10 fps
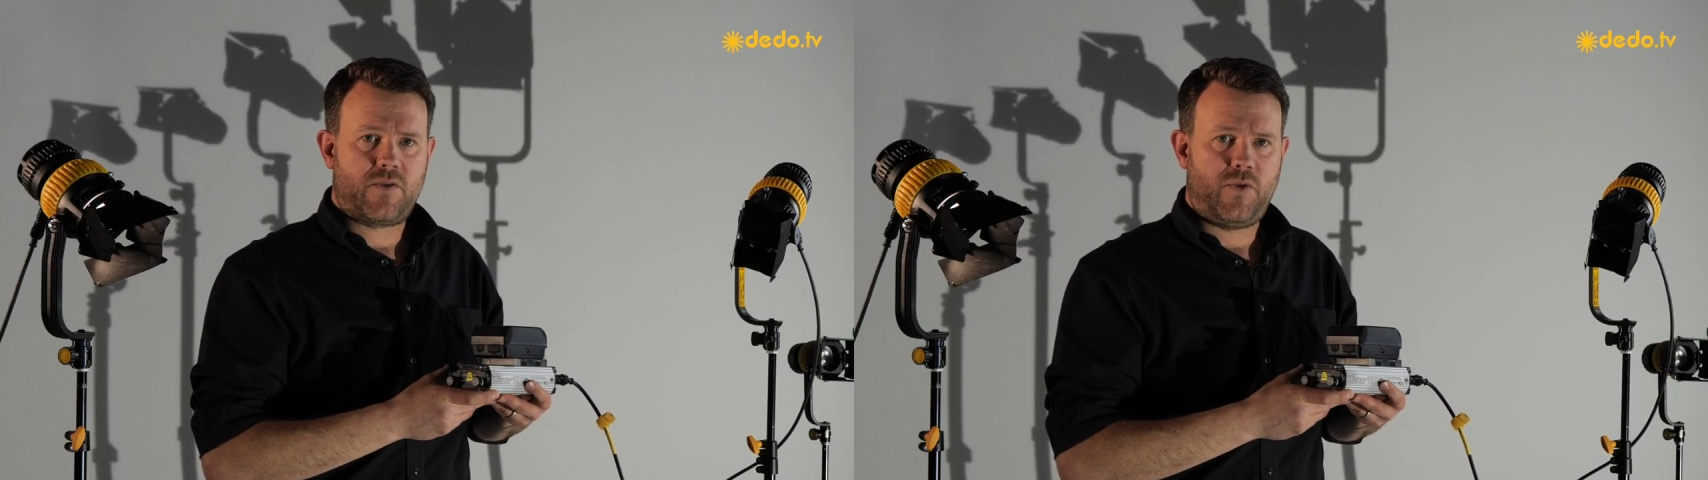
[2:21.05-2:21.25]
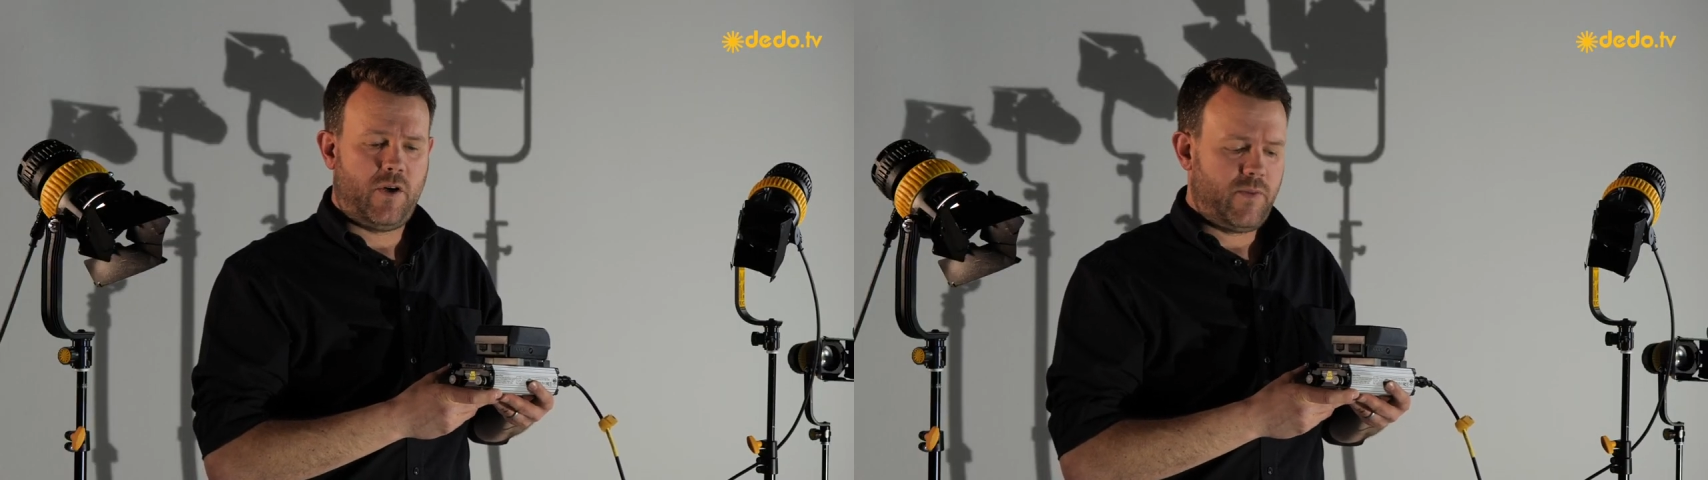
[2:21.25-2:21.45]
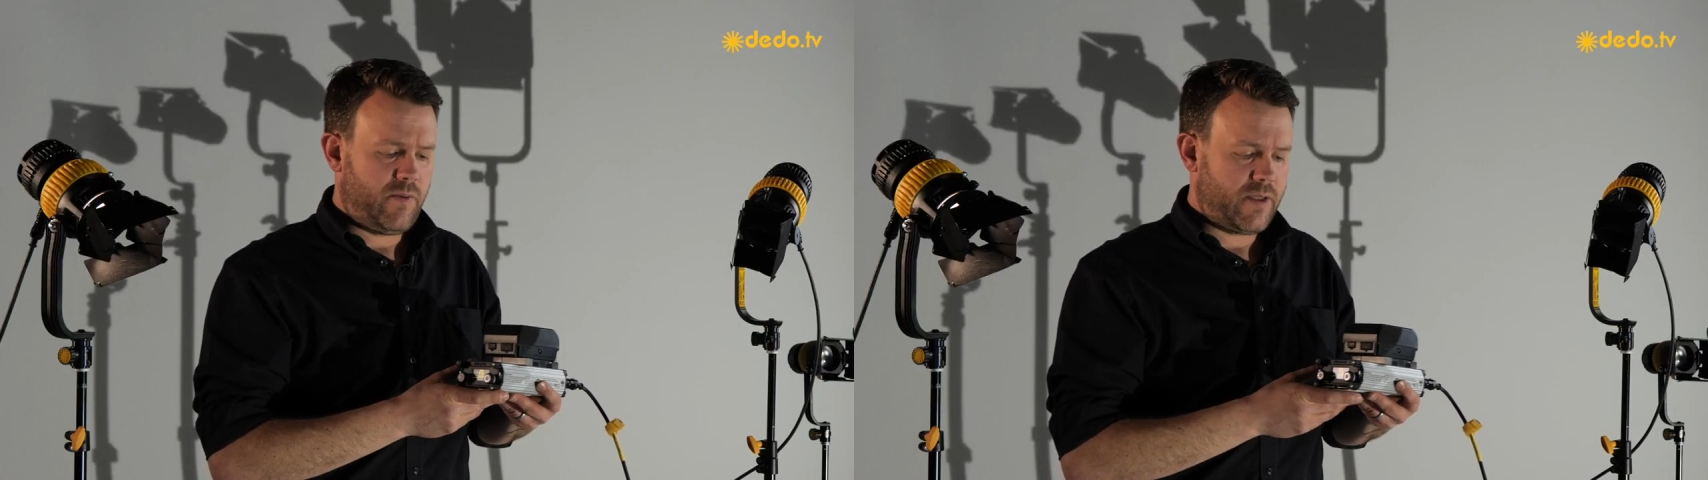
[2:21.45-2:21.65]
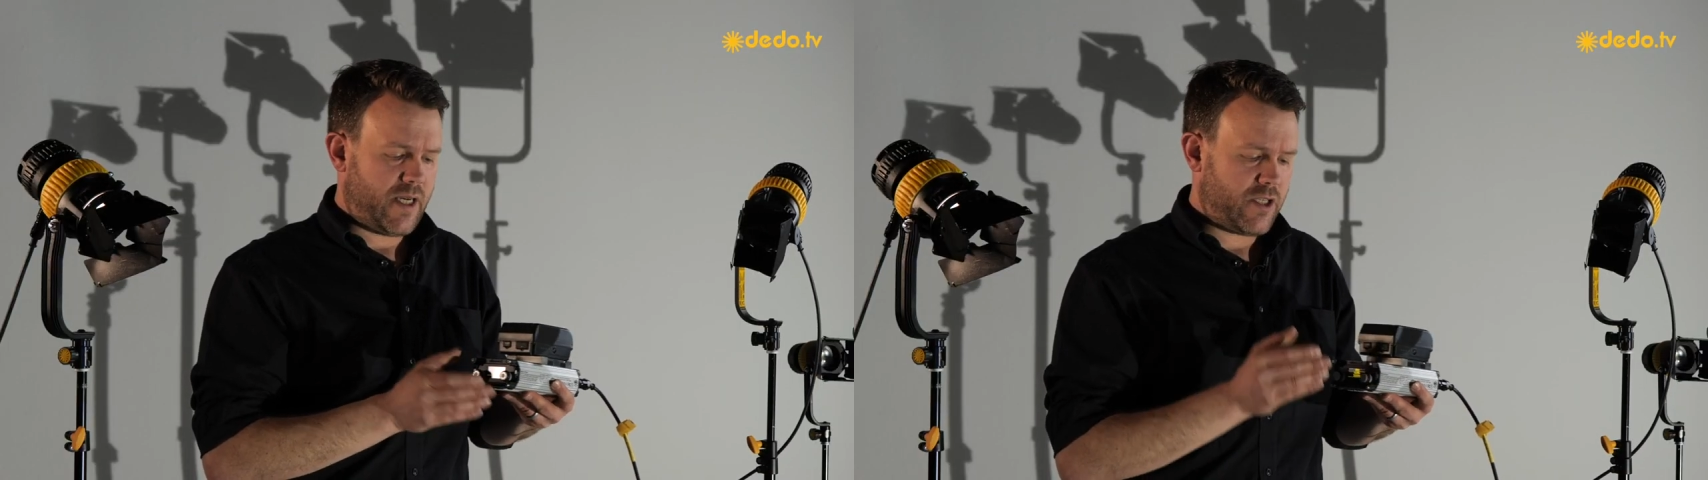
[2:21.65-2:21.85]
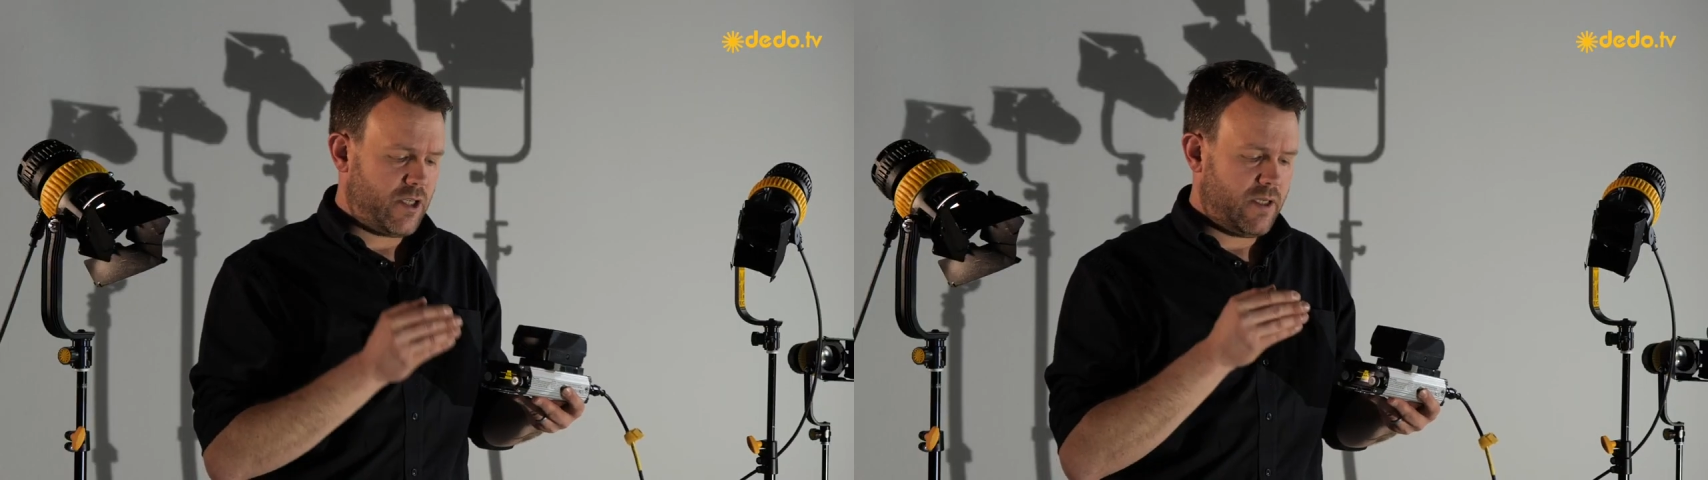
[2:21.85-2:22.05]
firmware was
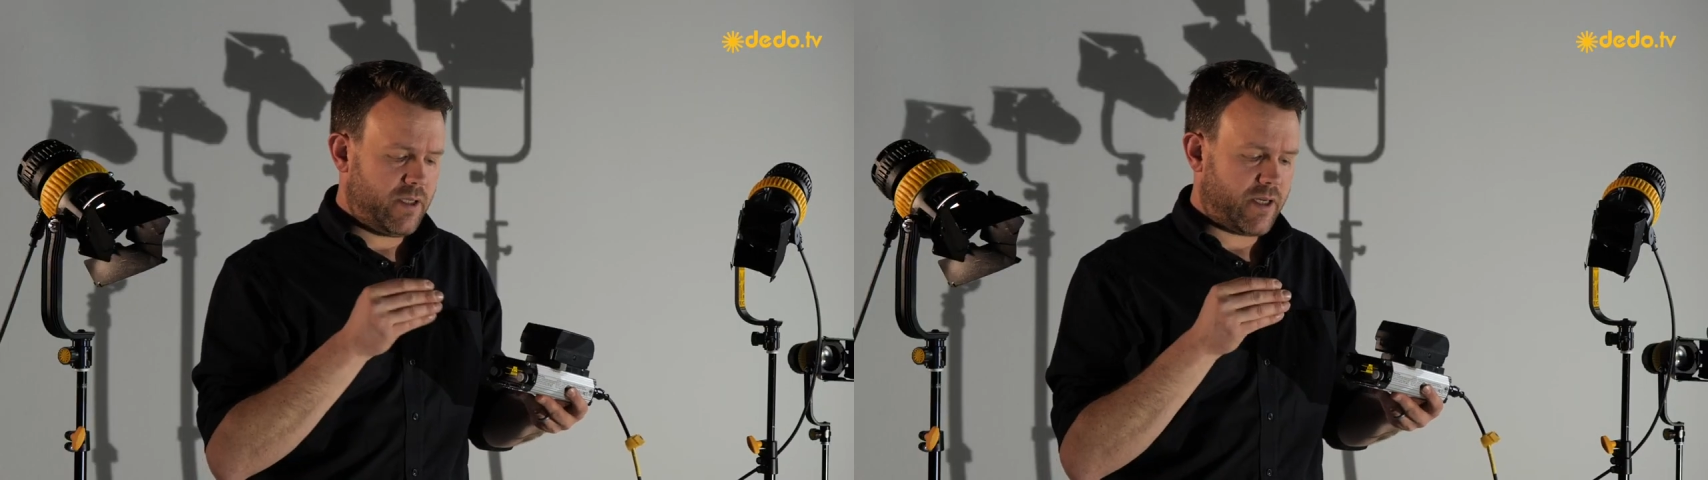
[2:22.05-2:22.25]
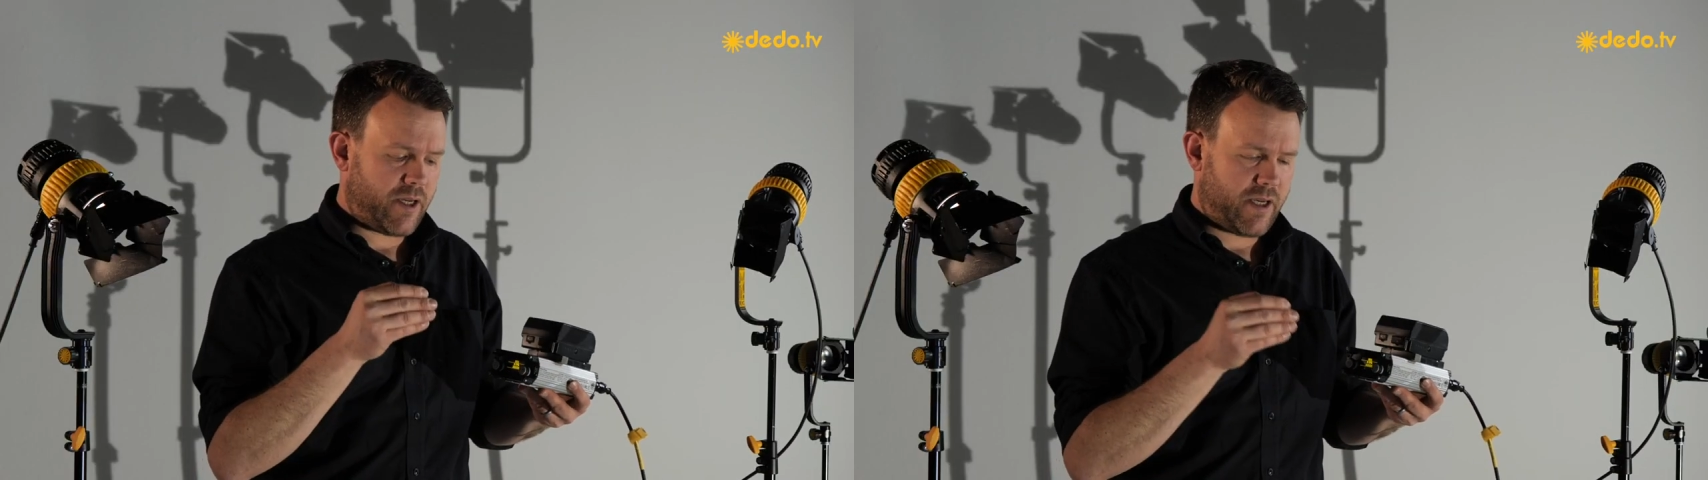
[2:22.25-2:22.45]
actually the